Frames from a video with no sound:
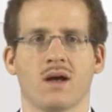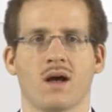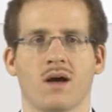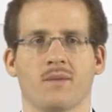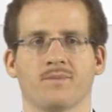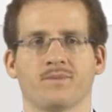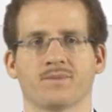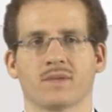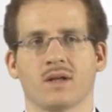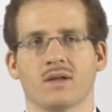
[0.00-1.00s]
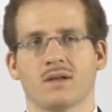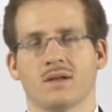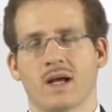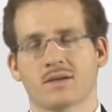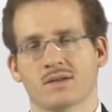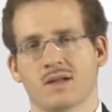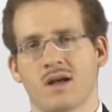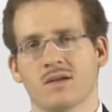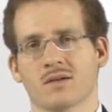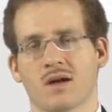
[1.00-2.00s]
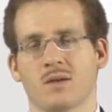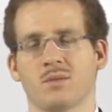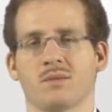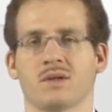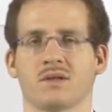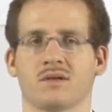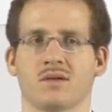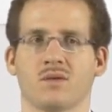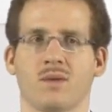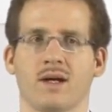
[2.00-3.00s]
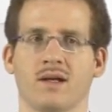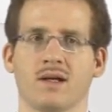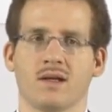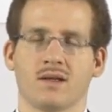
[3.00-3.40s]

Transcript: Actors in Erlang are implemented in a way